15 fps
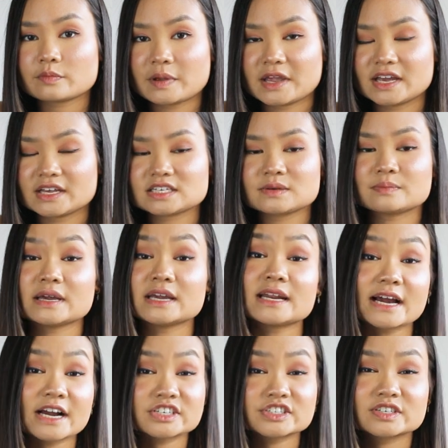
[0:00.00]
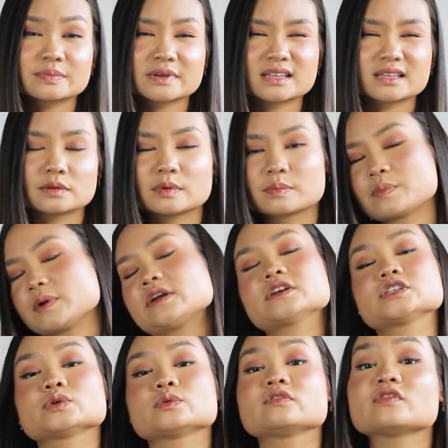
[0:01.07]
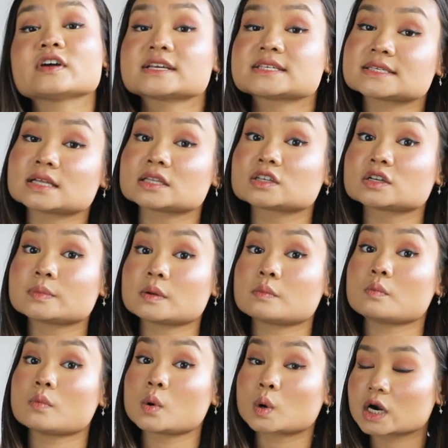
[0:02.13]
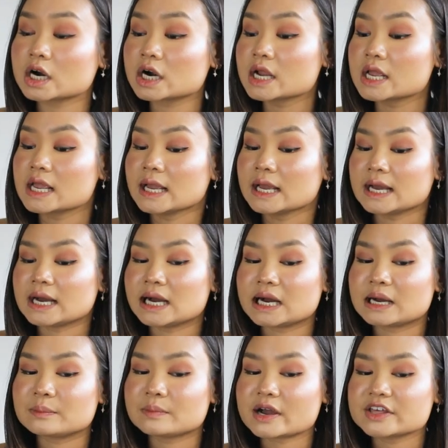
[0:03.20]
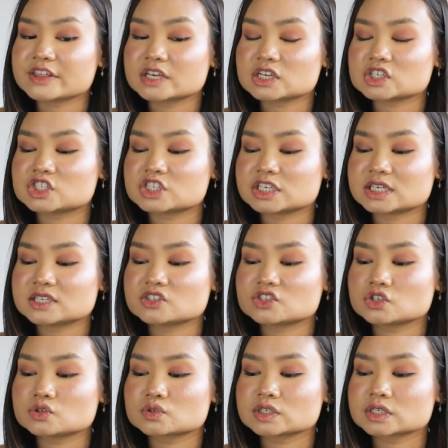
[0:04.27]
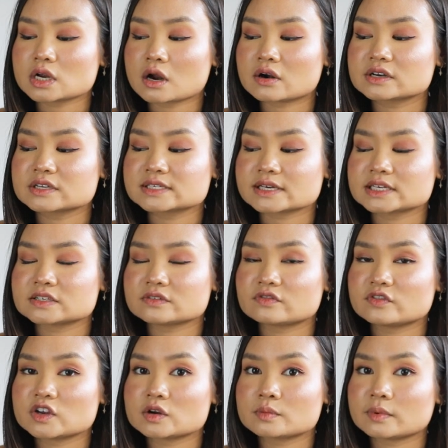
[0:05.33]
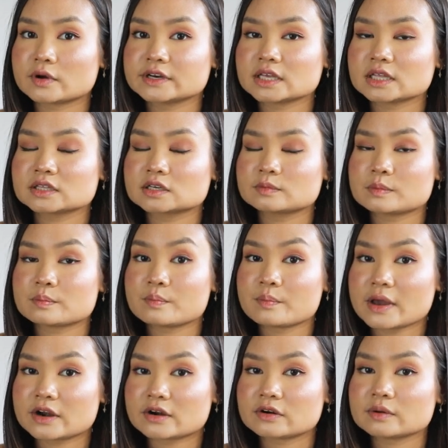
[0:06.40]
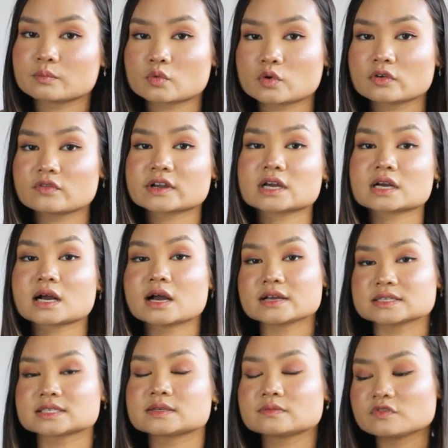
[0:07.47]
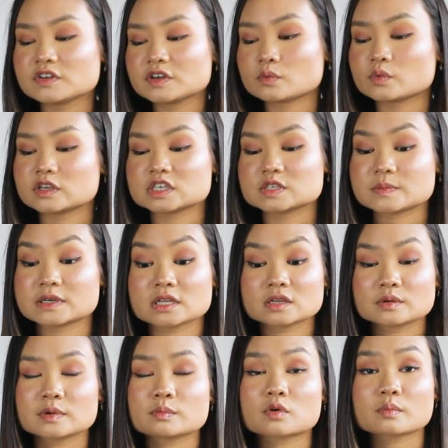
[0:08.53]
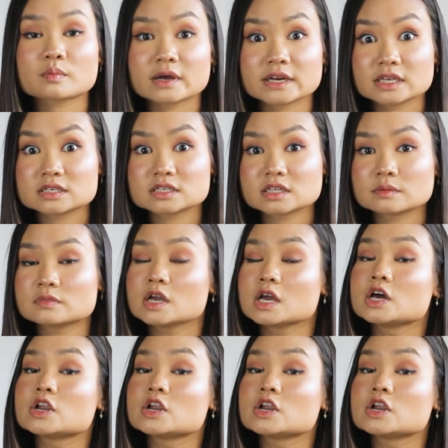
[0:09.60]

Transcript: of pant, it might actually be a little bit better to invest a little bit more. Um, I think jeans usually are designed to fit your body a little bit better and more like a custom fit when you spend a little bit more money into them.